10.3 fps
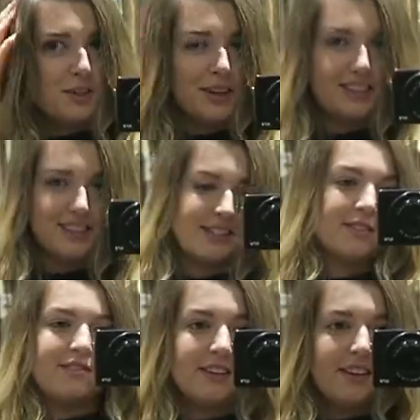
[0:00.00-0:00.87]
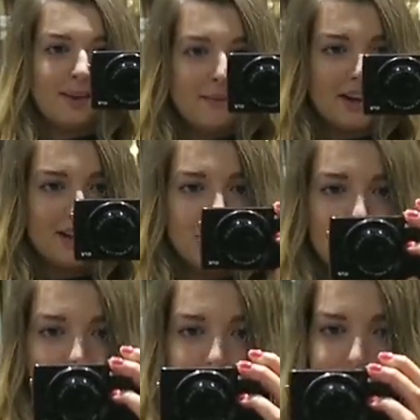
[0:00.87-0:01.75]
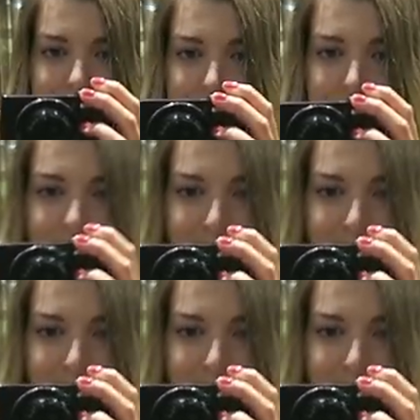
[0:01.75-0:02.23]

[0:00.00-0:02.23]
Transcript: Like it doesn't feel like my clip-ins.